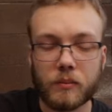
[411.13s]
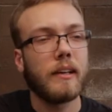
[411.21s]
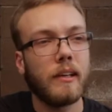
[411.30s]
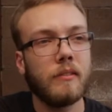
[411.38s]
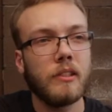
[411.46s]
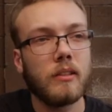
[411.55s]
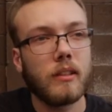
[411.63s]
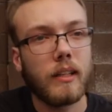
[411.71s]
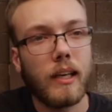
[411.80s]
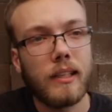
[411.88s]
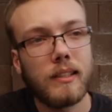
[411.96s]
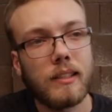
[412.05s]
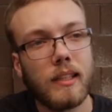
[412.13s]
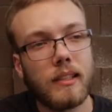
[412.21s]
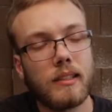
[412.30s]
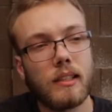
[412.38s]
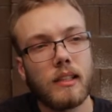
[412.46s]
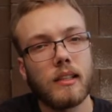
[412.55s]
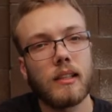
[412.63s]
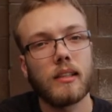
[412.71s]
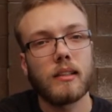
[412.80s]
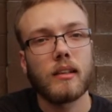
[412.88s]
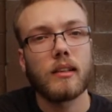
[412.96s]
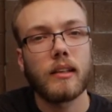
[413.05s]
I never took the SAT,
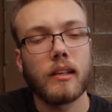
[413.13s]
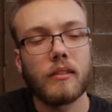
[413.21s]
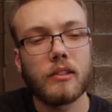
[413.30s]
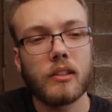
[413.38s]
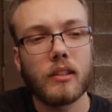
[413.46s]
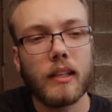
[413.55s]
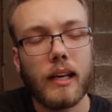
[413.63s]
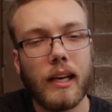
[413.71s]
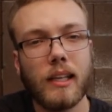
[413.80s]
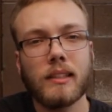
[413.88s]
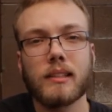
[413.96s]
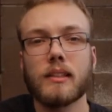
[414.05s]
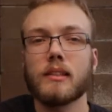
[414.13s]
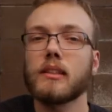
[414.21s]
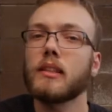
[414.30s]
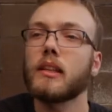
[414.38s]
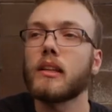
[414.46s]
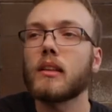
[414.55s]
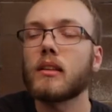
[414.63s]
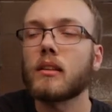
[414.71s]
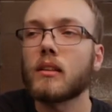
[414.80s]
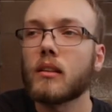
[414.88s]
I never took the ACT,